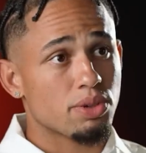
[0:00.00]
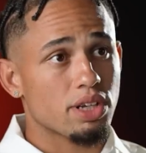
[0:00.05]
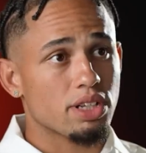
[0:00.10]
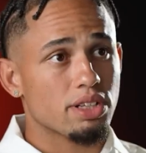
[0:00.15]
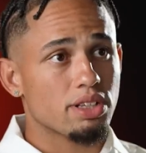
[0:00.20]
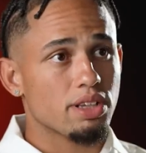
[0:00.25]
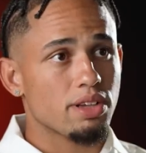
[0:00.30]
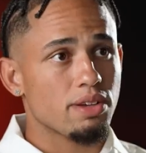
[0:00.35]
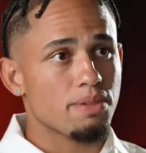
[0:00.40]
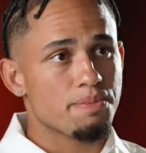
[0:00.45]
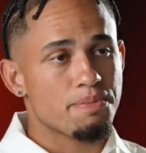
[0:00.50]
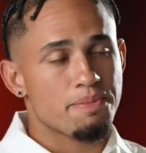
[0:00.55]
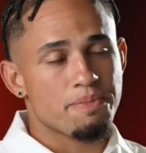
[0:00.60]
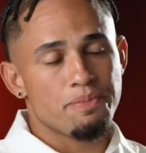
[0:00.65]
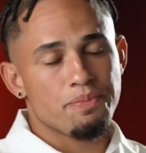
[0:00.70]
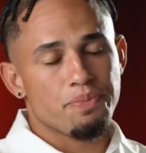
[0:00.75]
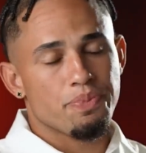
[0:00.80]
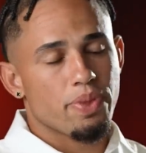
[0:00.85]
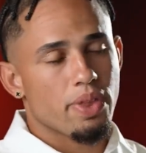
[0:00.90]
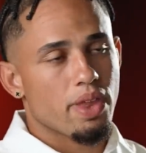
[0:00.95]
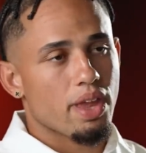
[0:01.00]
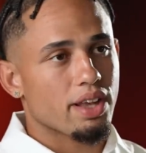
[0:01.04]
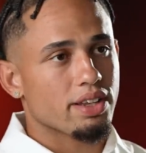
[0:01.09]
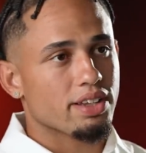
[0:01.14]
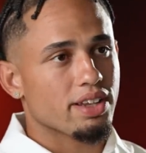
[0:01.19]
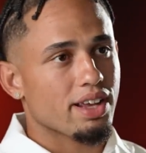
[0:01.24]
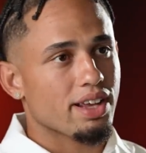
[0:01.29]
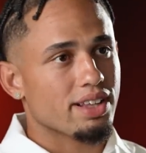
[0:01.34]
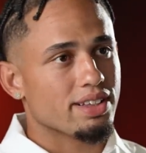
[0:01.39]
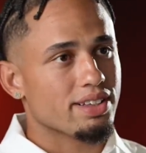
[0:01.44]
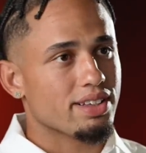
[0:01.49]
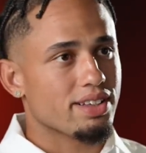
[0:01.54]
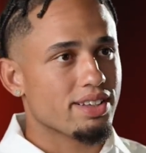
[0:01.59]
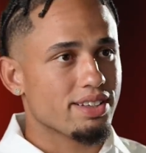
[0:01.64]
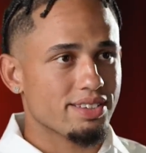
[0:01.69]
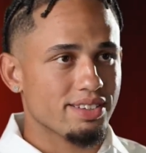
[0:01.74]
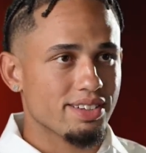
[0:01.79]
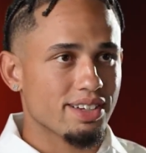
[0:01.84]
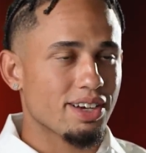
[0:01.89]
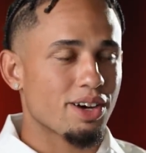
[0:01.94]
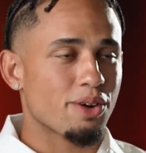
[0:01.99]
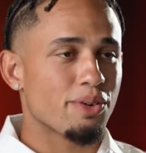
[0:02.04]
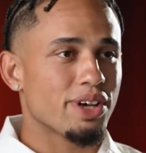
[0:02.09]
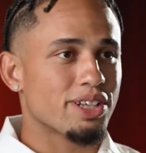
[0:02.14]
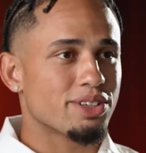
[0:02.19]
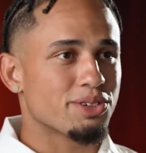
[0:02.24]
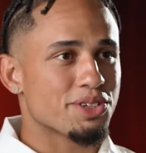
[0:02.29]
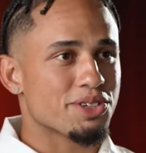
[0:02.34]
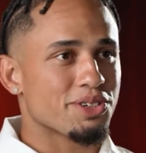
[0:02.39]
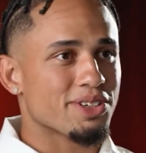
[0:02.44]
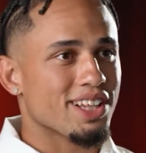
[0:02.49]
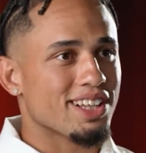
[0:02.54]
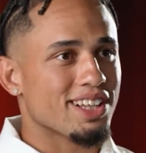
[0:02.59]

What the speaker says: quality. And yeah, and can't wait to show